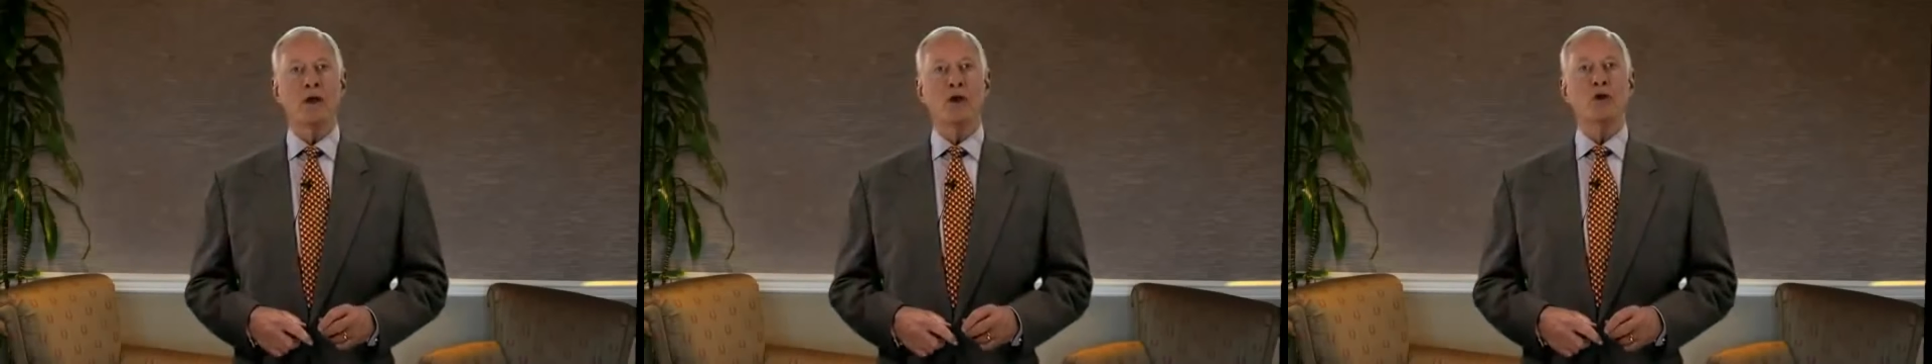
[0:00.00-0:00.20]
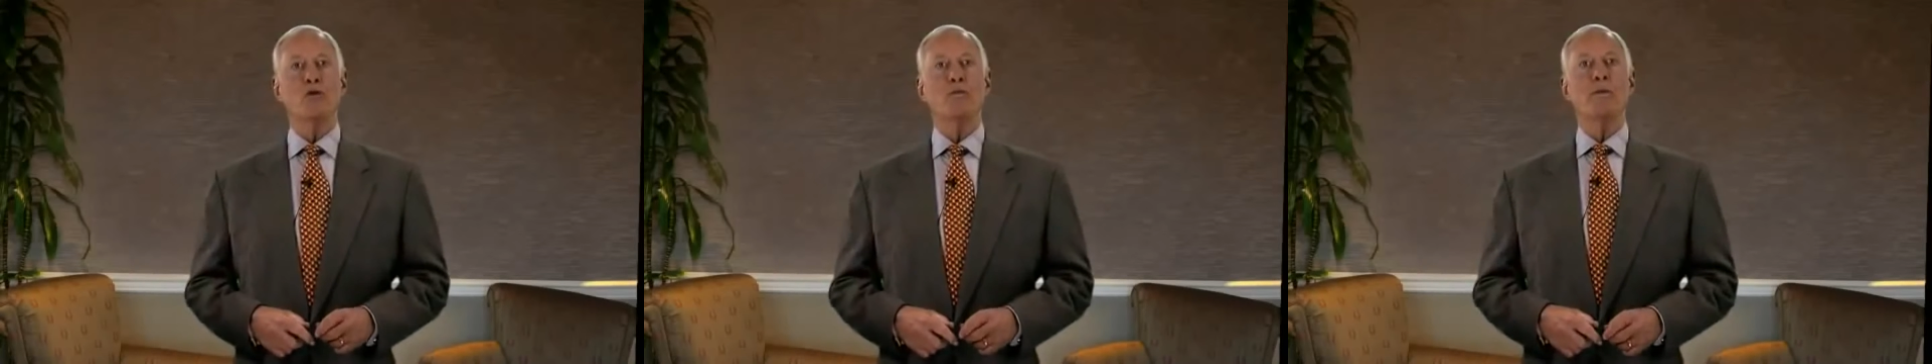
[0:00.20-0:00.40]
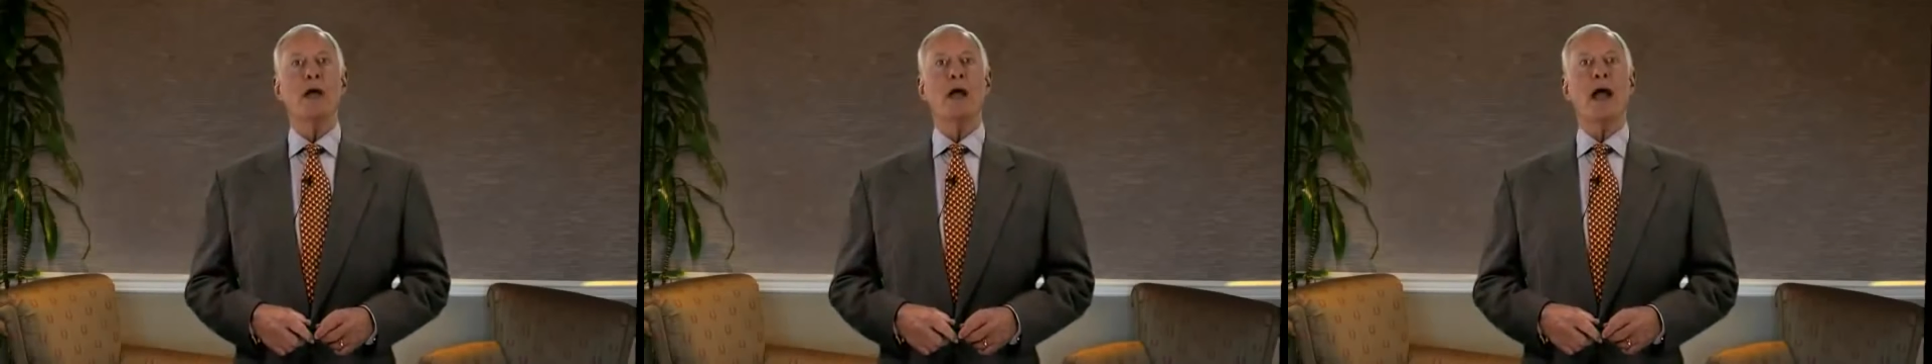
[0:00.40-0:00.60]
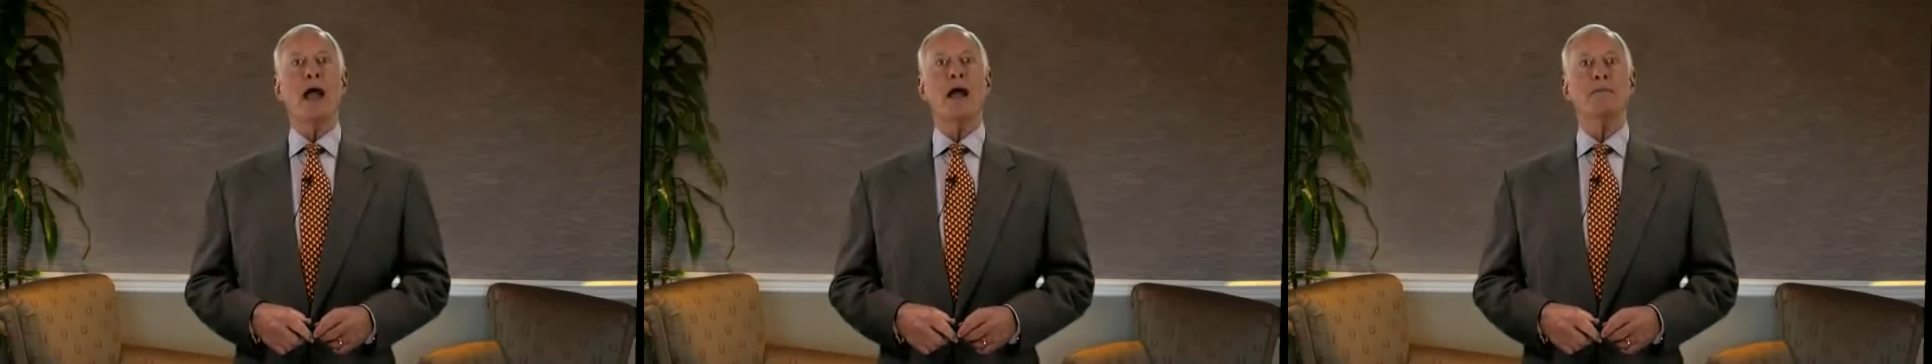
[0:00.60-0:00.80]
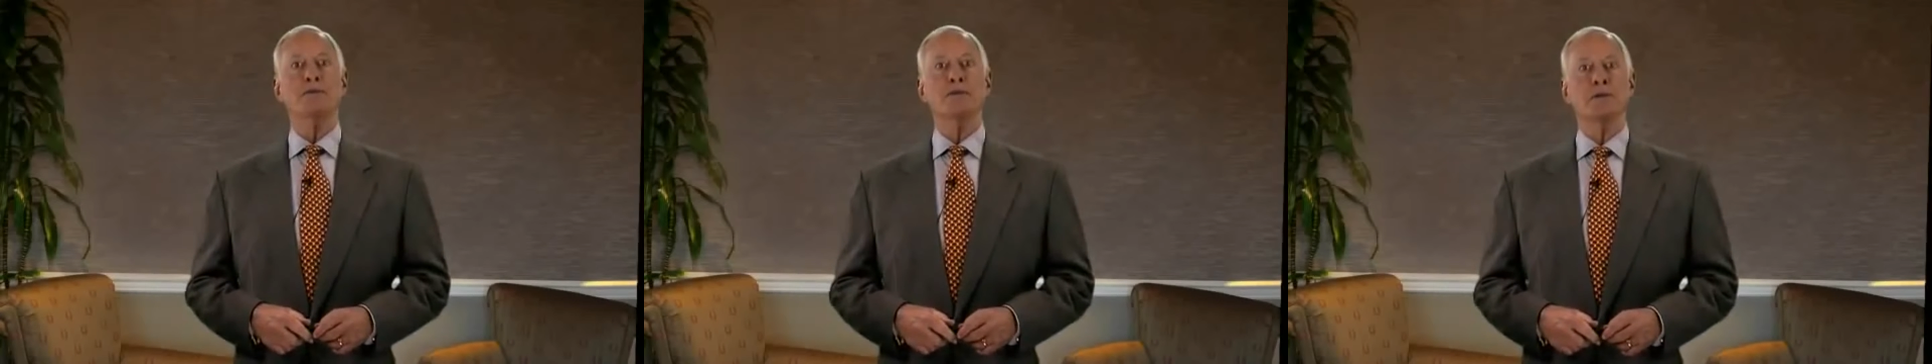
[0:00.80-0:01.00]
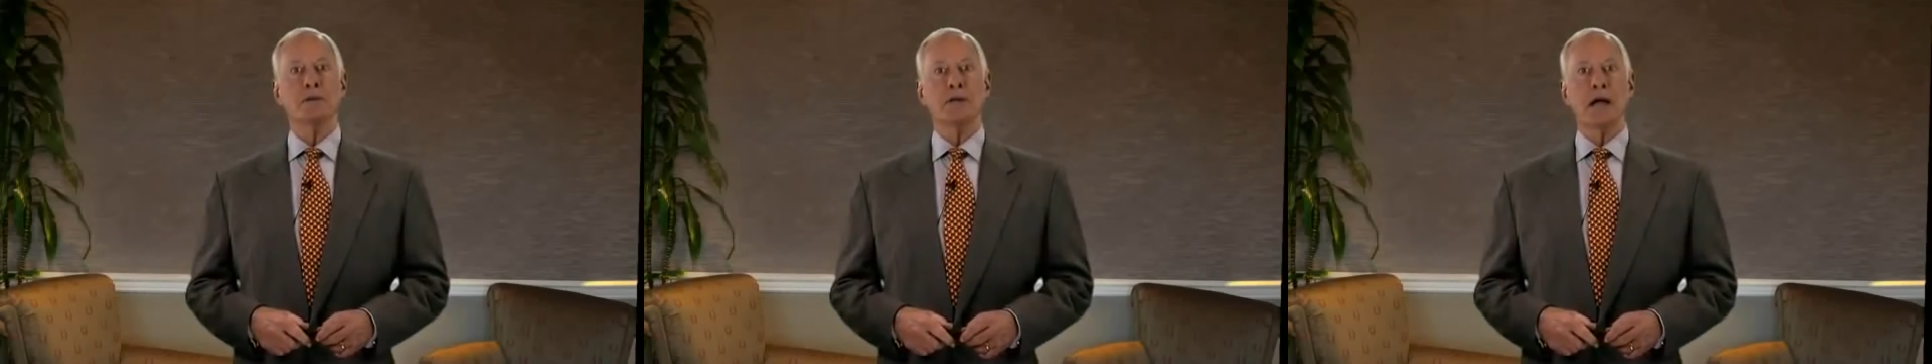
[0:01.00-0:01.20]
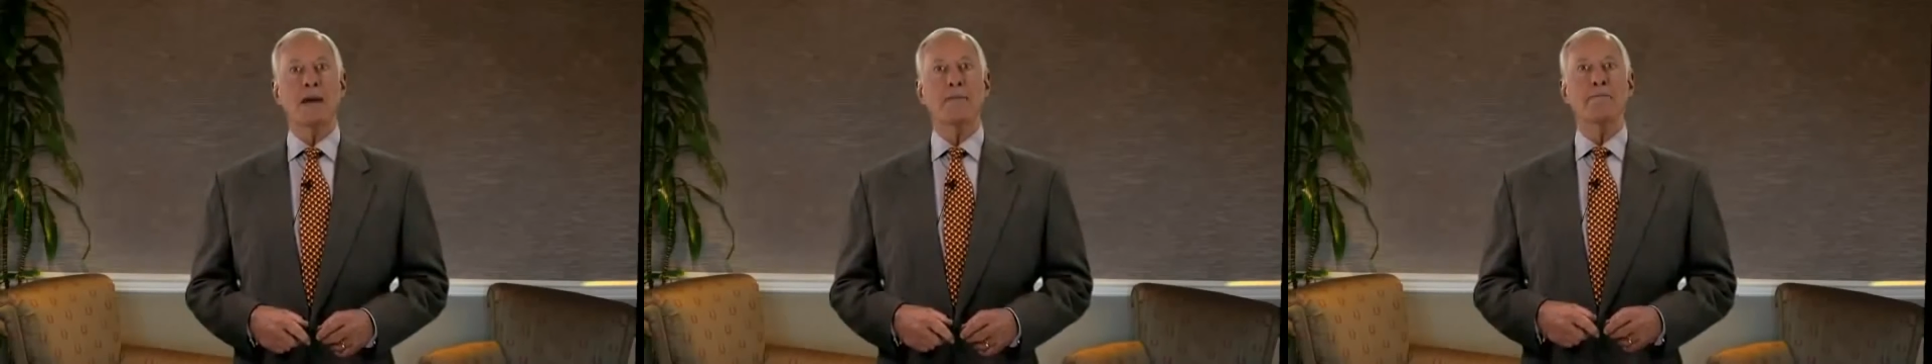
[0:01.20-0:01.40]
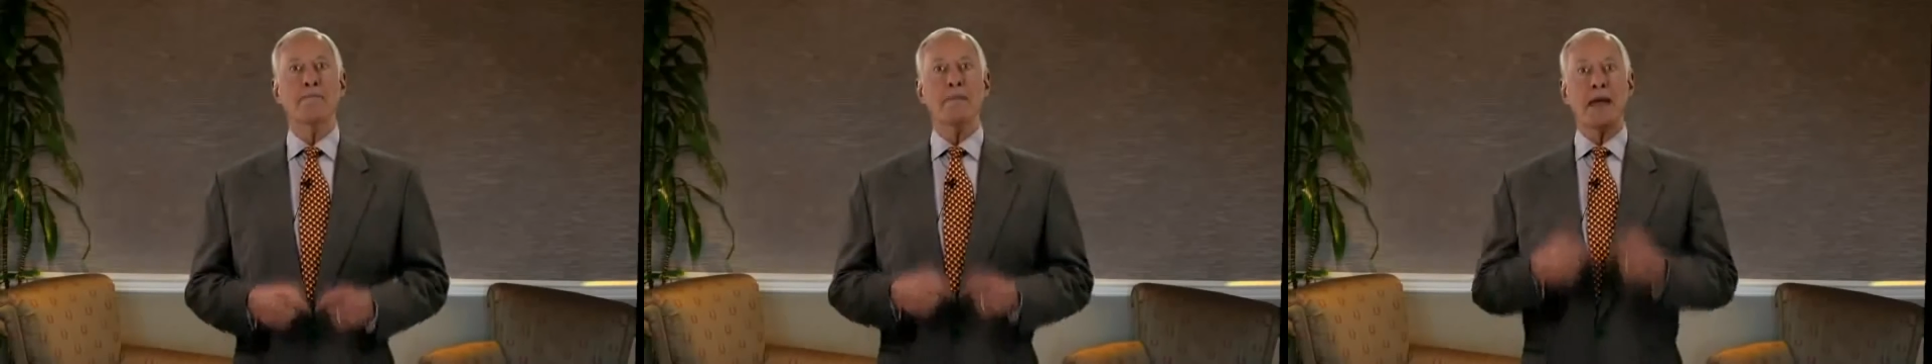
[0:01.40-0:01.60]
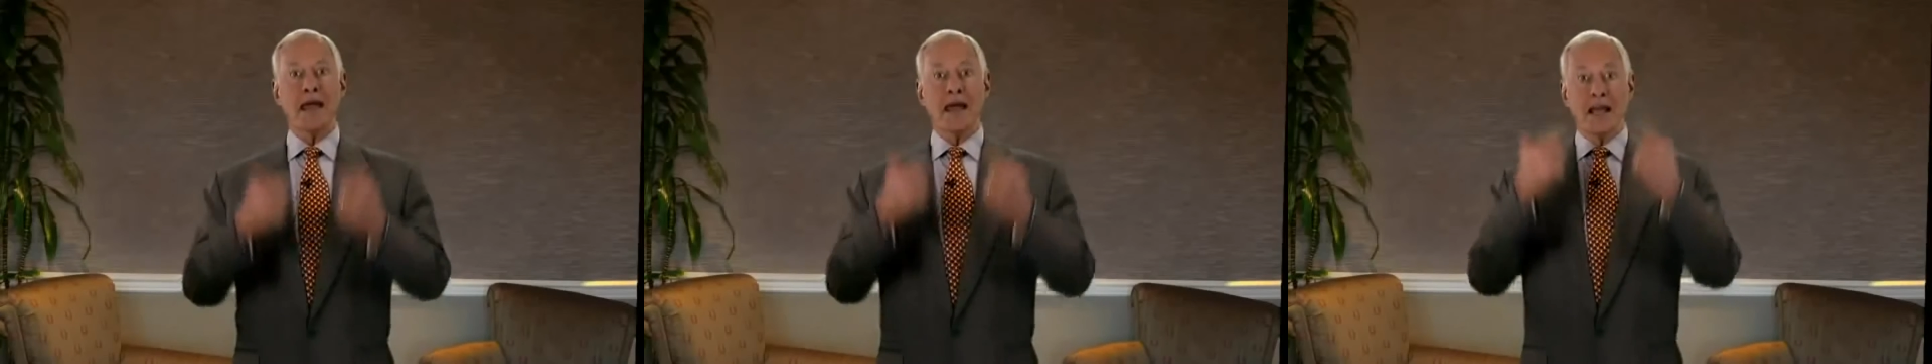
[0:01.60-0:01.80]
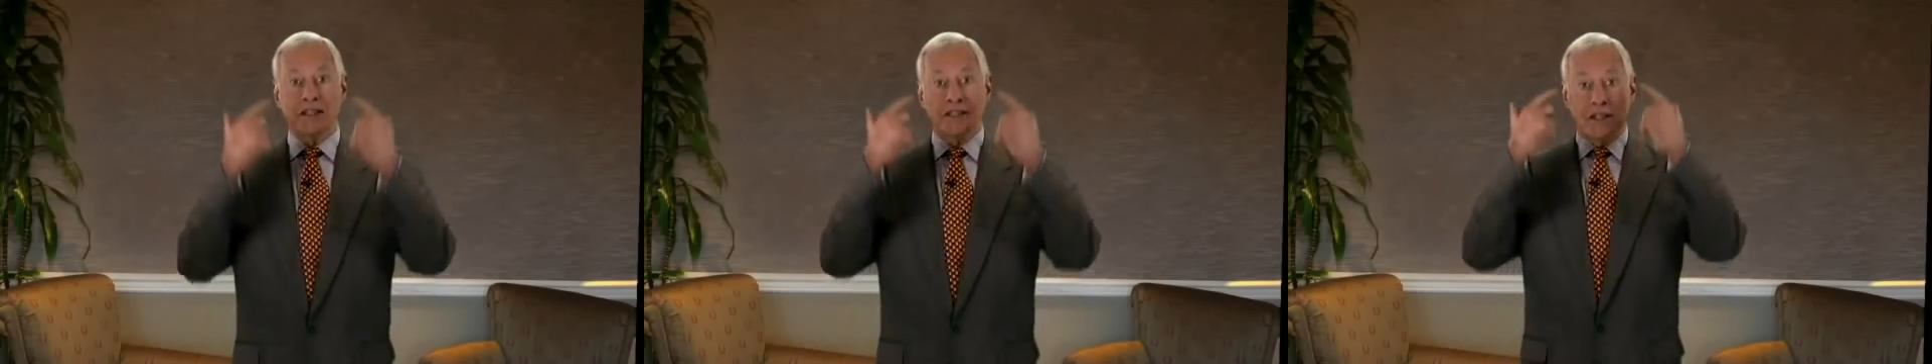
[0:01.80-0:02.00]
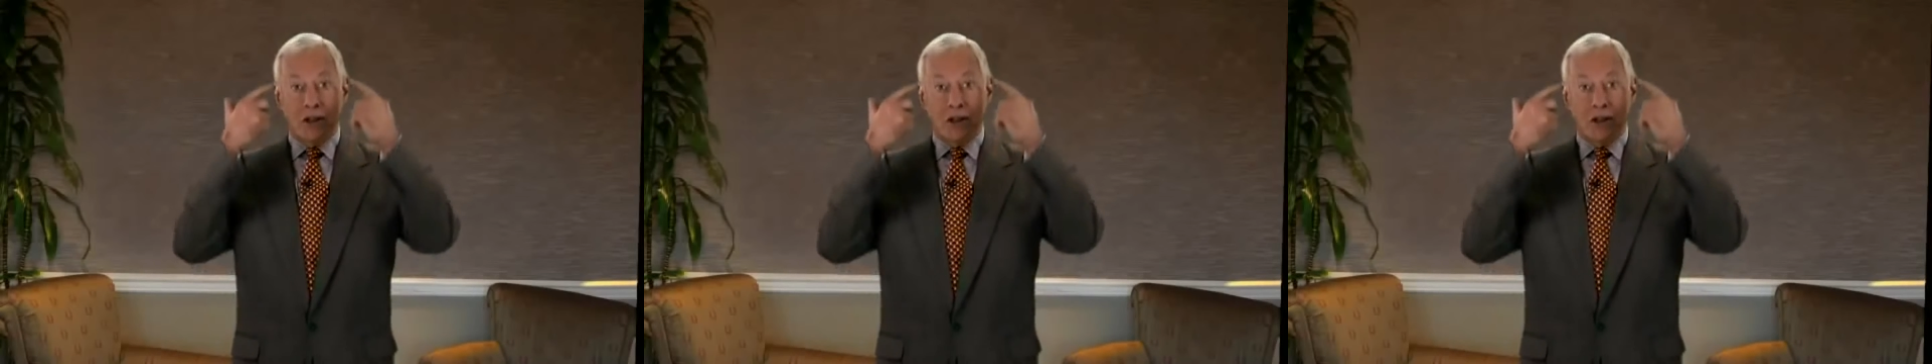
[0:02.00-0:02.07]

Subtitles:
you will be absolutely amazed